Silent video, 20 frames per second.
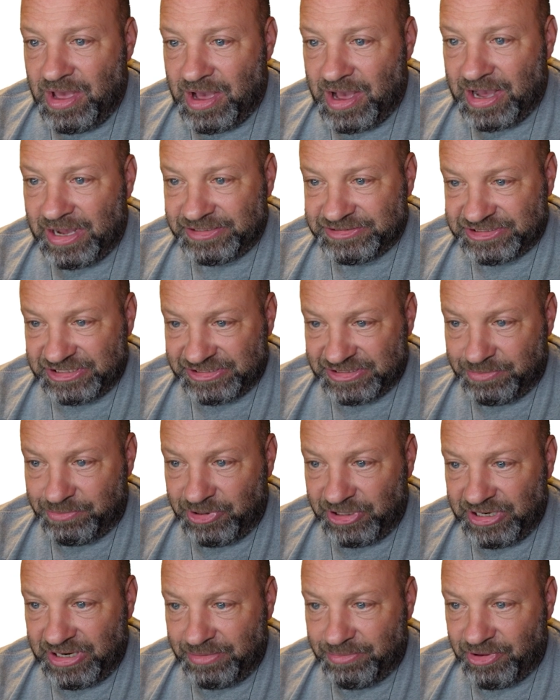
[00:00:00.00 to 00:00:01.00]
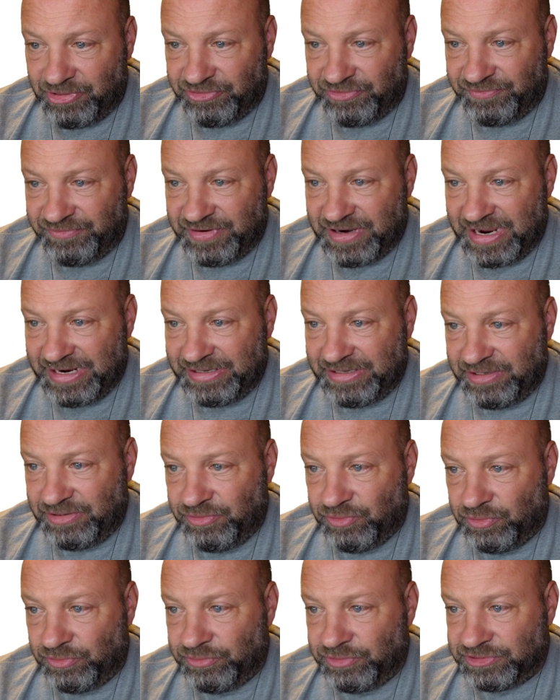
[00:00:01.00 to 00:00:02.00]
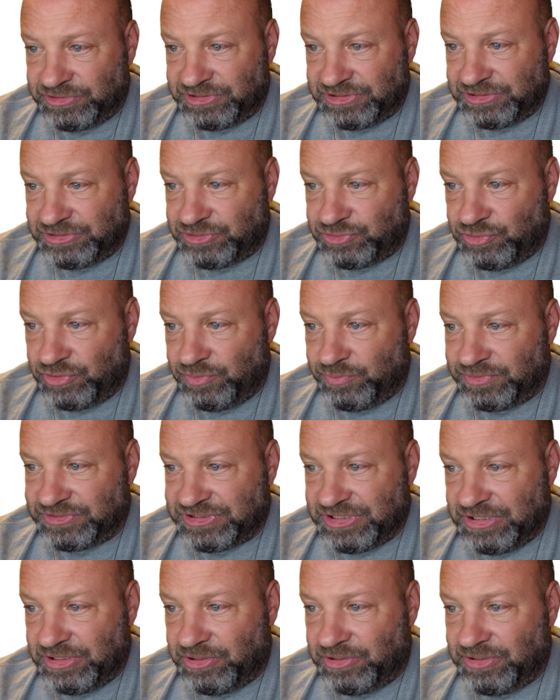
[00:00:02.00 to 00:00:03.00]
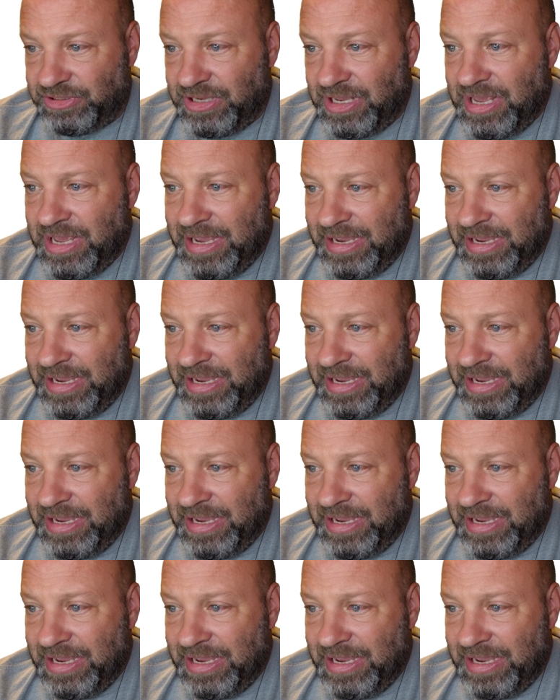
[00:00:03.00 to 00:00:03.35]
It says on Monday, a mother of a 19-year-old nursing student was killed